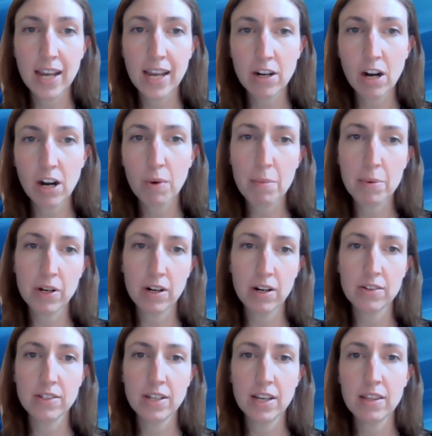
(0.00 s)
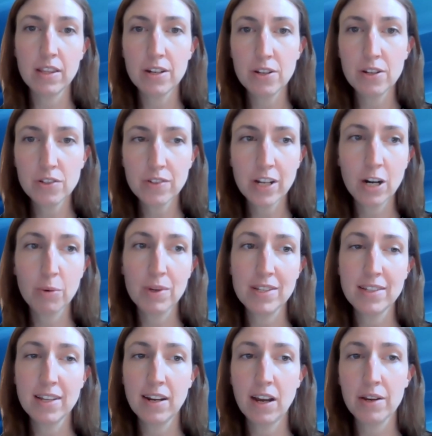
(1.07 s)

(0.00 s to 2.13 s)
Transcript: and our webinars in the newsletter we send